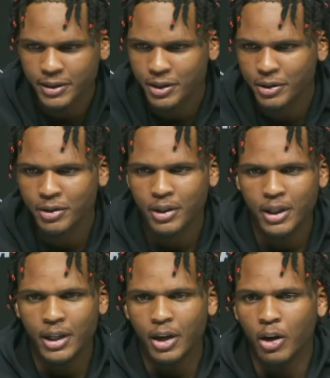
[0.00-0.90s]
So
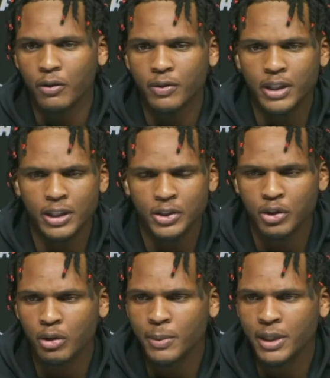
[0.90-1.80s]
hopefully it could
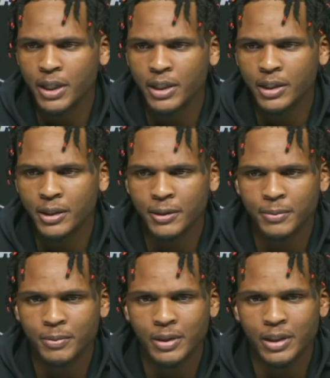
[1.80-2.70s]
show up again.
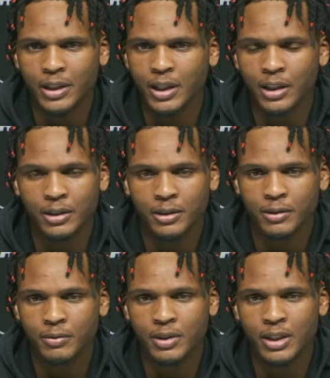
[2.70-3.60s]
Another
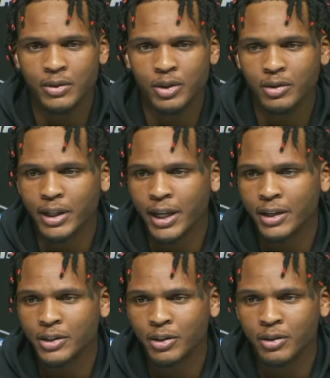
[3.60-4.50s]
team just like
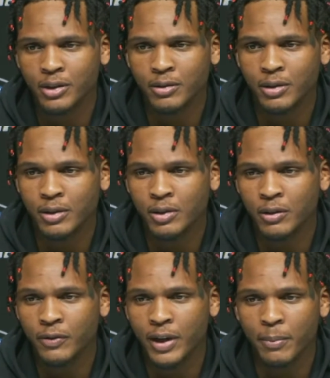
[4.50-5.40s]
Arizona,
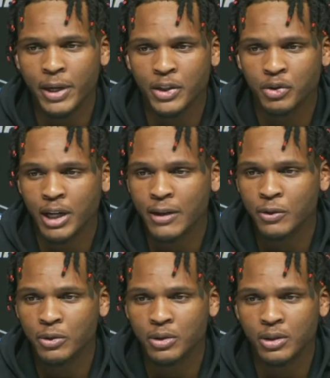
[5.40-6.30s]
their fan base
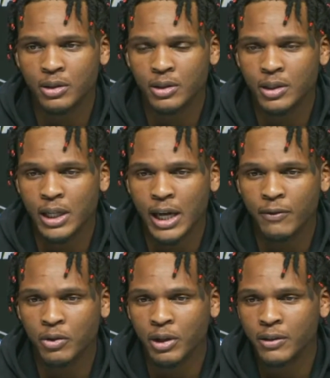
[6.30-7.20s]
travels. They
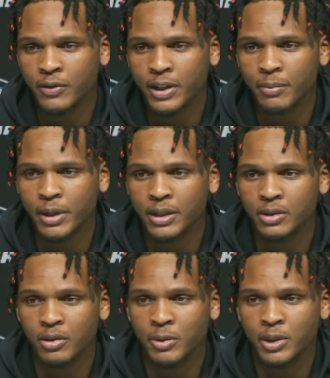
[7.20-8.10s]
have a great fan
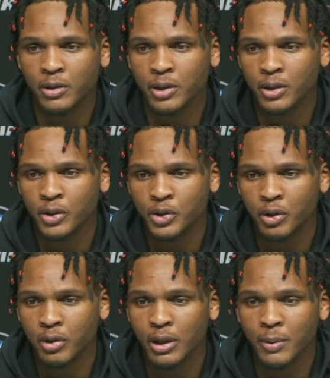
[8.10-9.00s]
base, so we know they're going to
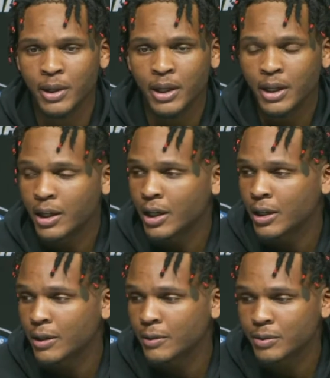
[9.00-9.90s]
show up.
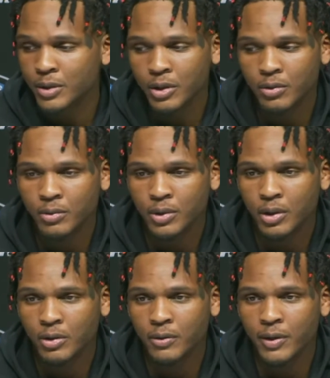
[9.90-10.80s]

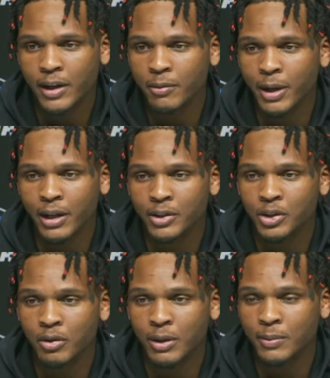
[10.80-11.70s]
So if everybody could
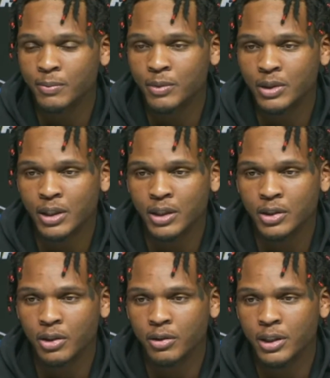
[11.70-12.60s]
show up in San
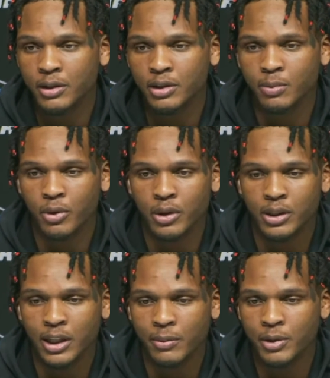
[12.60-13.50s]
Antonio and support
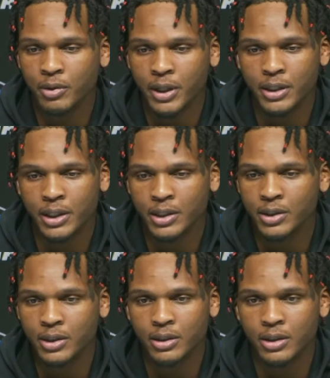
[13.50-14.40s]
us, that would be great.
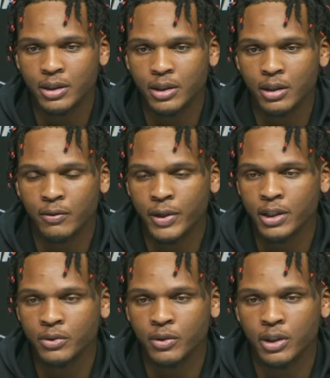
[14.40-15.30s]
That's just another
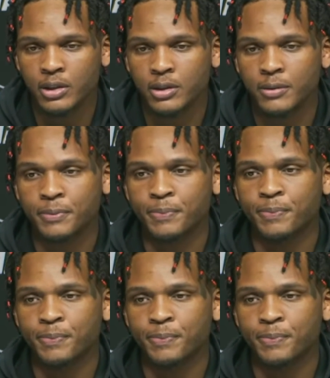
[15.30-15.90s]
advantage for us.